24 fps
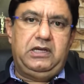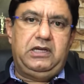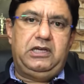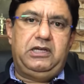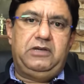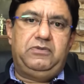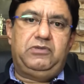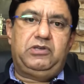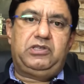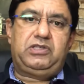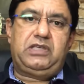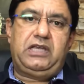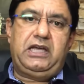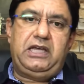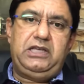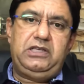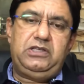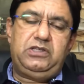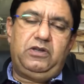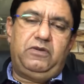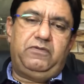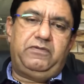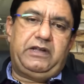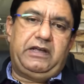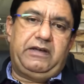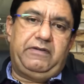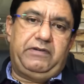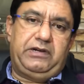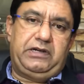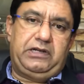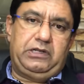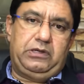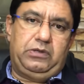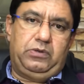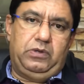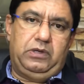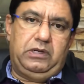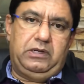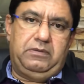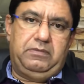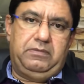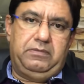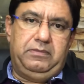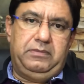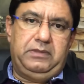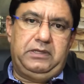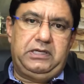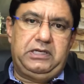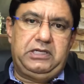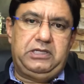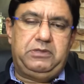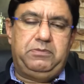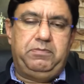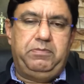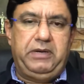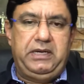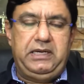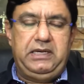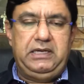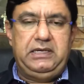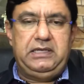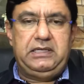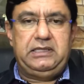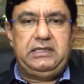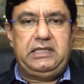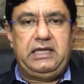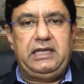If the size of diverticulum is big,